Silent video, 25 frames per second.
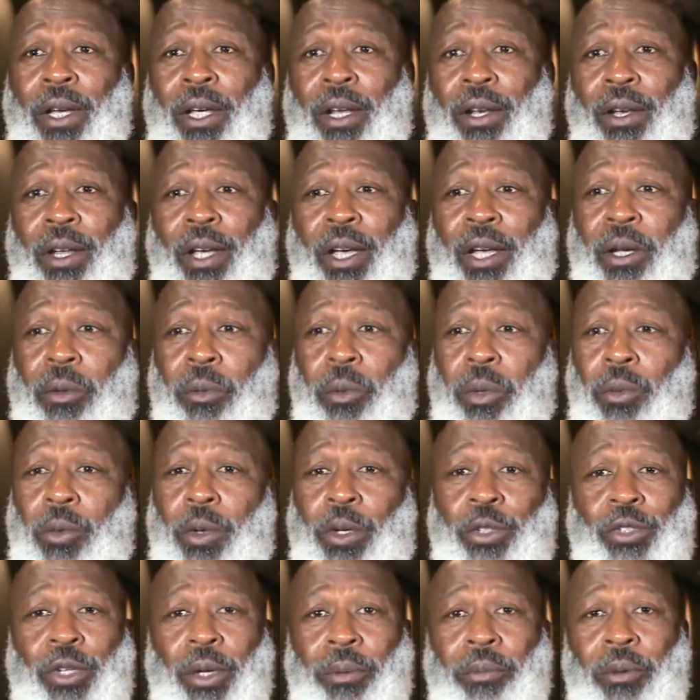Nick, and we
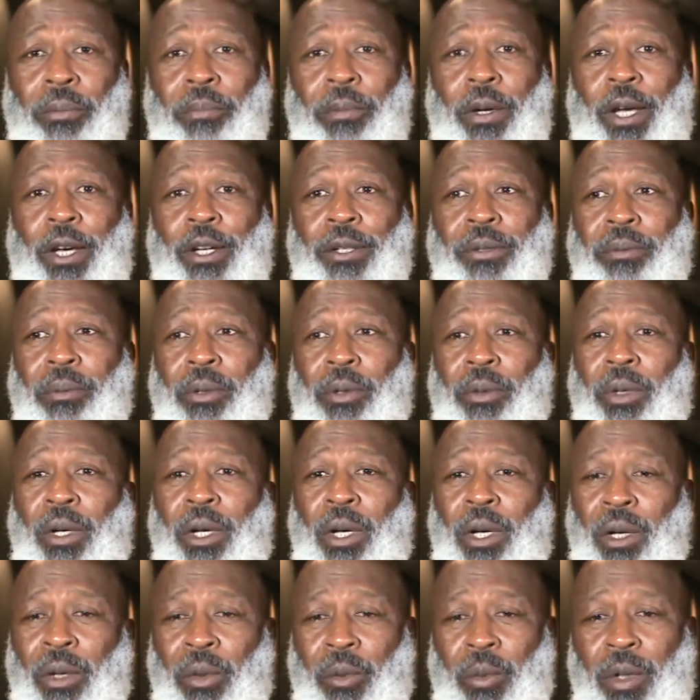wish him the best, but
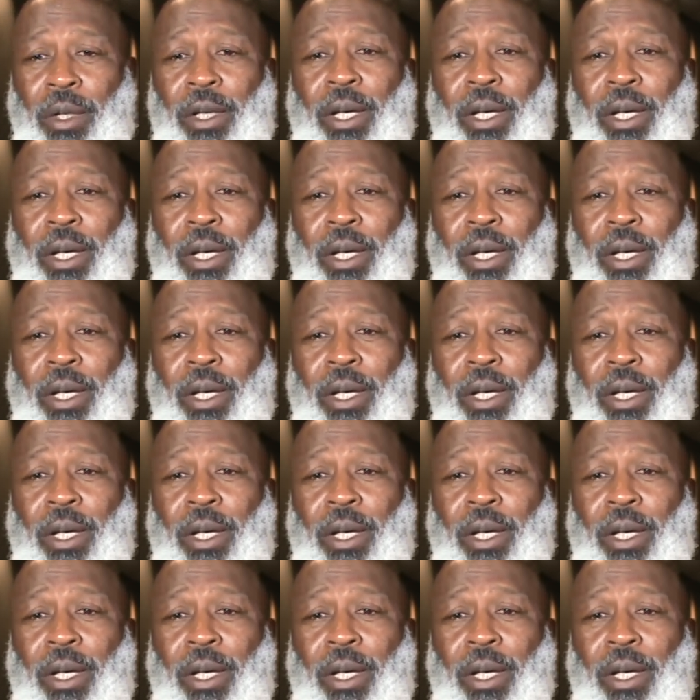we